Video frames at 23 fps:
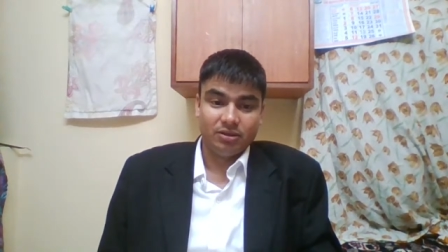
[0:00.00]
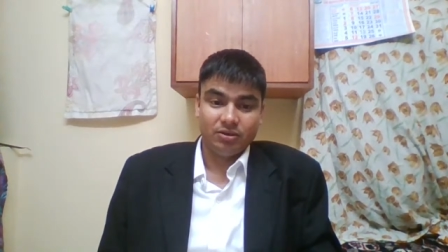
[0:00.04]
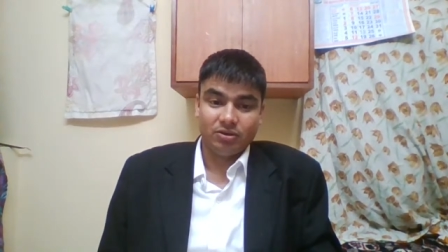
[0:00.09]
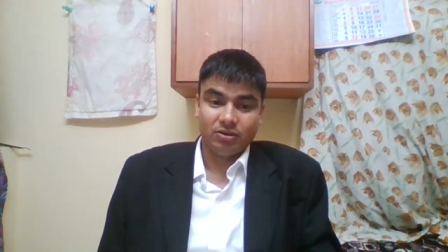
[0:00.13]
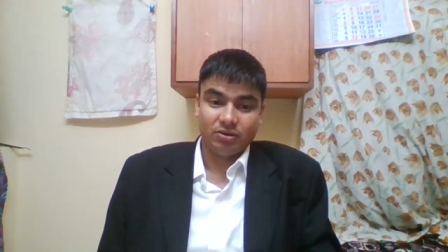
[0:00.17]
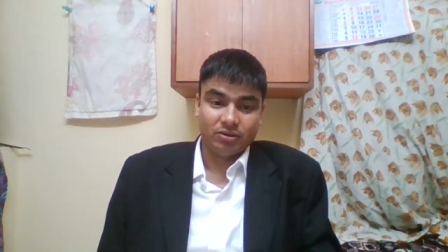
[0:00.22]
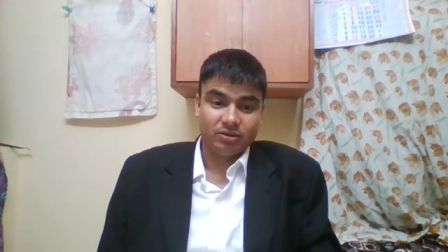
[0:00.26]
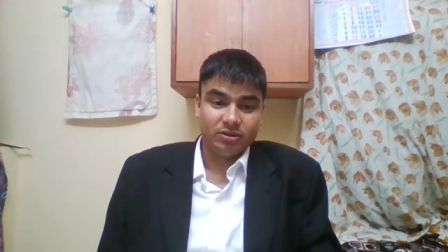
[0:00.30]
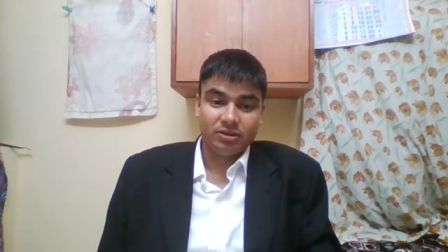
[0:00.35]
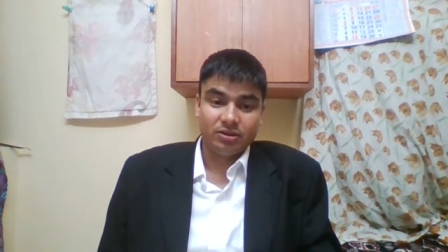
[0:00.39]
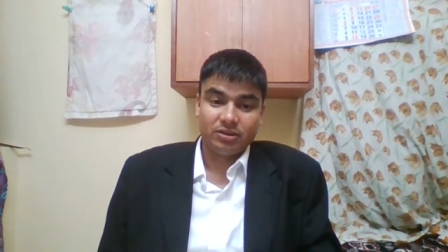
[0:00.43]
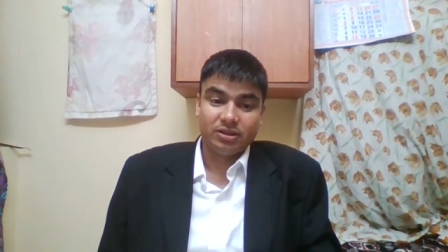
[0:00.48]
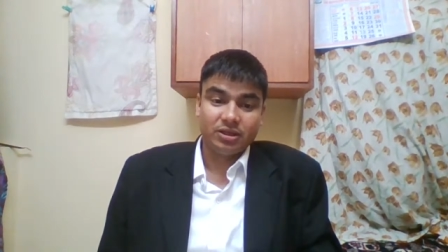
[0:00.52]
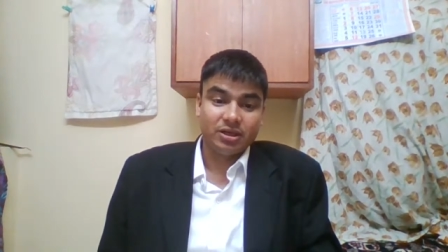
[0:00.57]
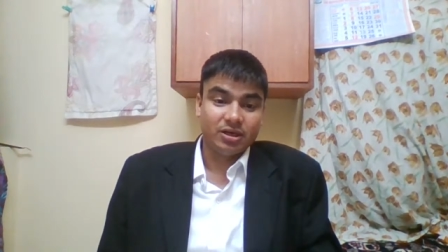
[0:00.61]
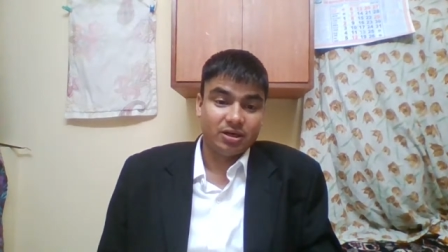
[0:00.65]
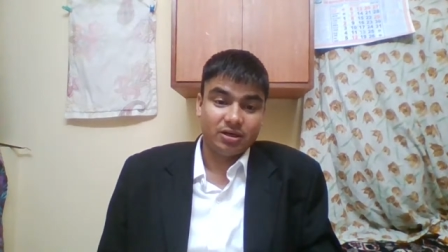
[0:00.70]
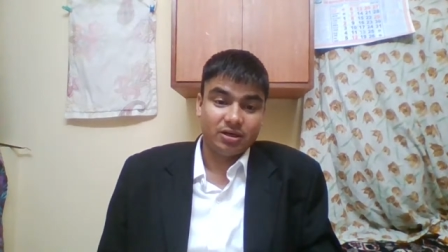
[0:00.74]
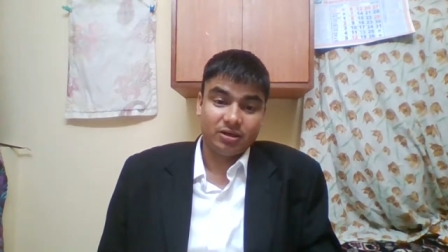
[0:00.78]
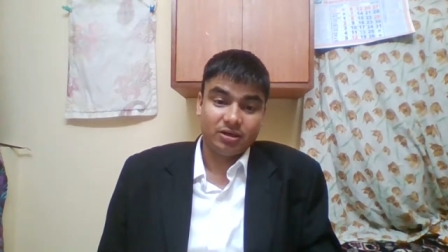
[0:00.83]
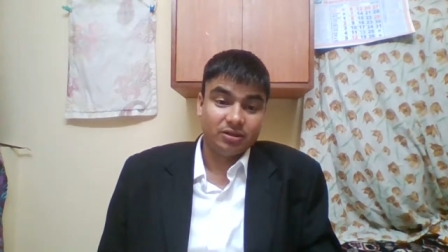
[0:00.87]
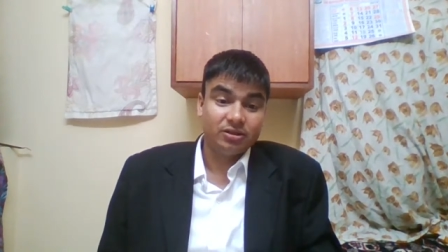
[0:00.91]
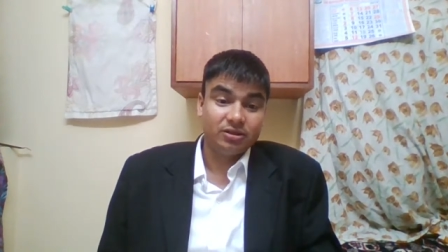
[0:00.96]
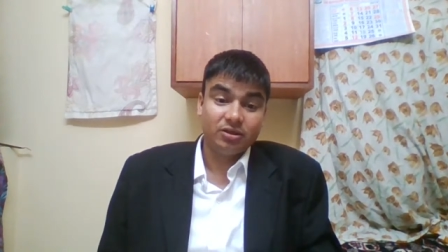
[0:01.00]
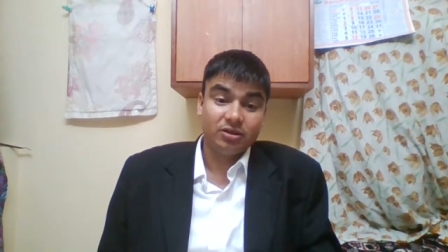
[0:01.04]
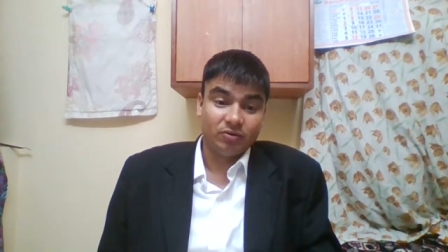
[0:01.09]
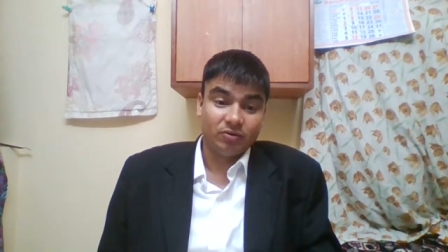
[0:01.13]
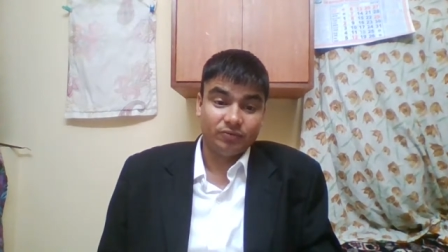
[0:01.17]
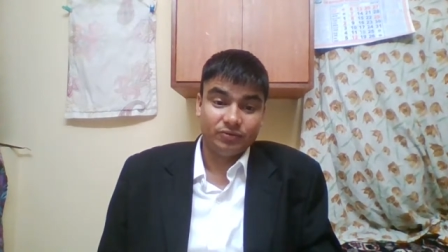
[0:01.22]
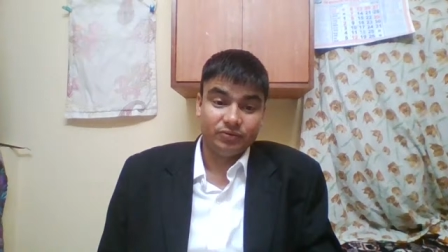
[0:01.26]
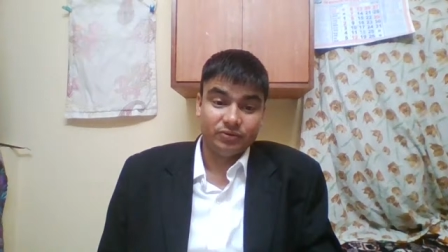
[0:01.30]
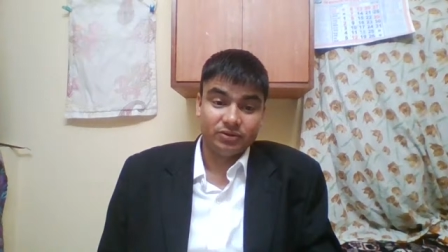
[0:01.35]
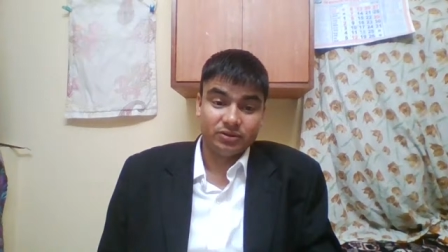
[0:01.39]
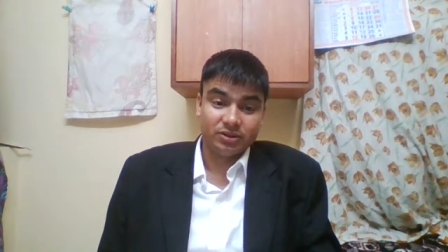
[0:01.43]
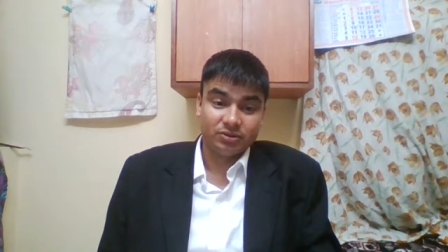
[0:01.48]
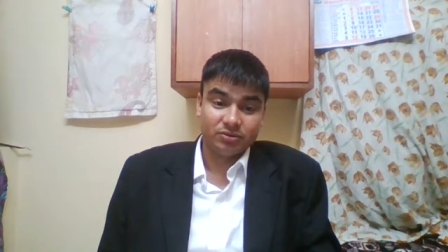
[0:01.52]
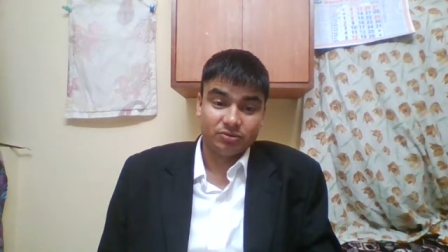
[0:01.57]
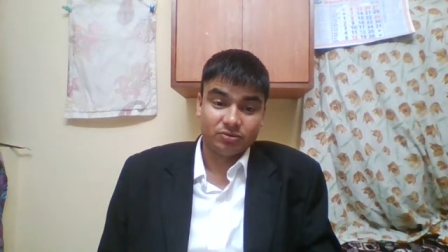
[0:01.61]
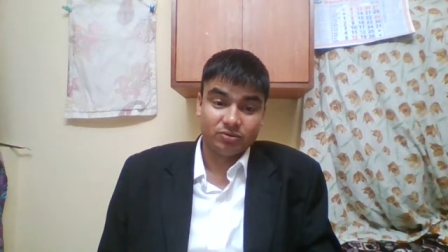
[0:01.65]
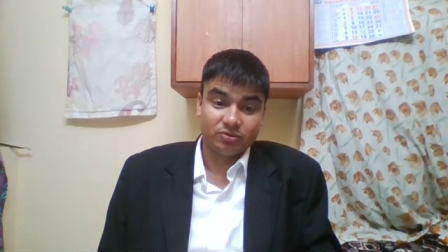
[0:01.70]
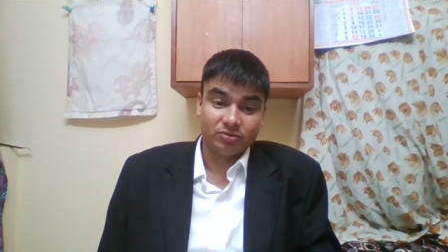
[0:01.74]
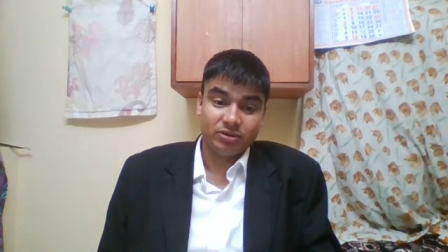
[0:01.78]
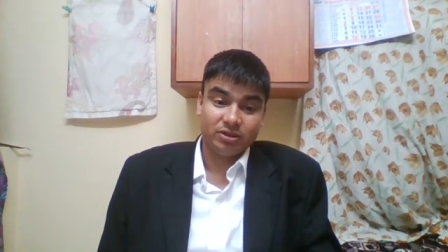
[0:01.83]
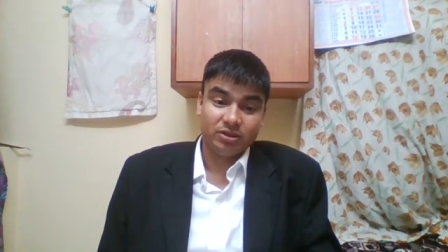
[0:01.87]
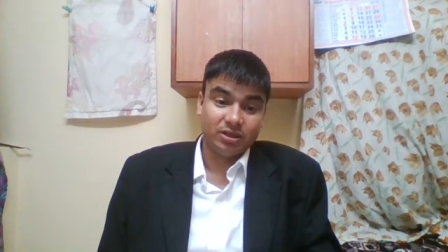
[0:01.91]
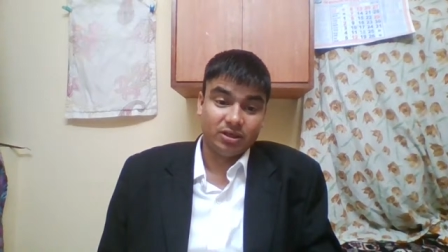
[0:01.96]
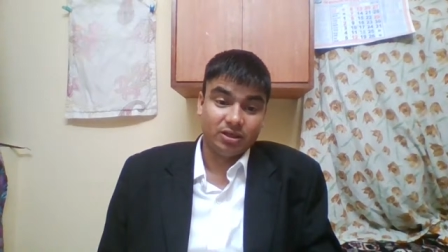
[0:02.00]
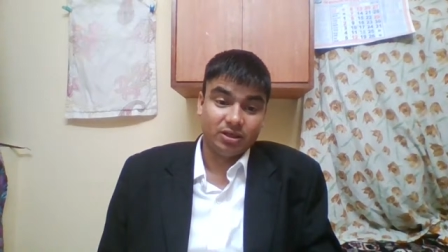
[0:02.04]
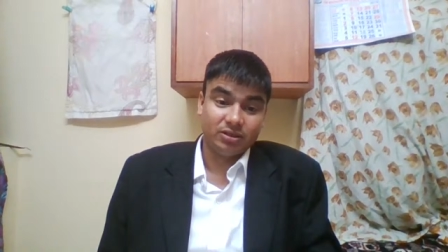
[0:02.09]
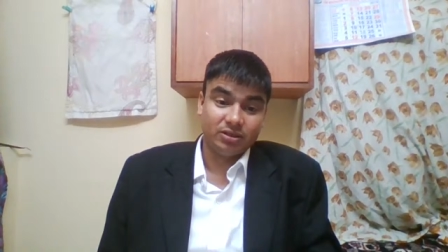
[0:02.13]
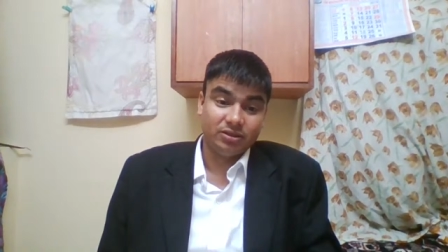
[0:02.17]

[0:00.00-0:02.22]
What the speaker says: or there are other offices, so there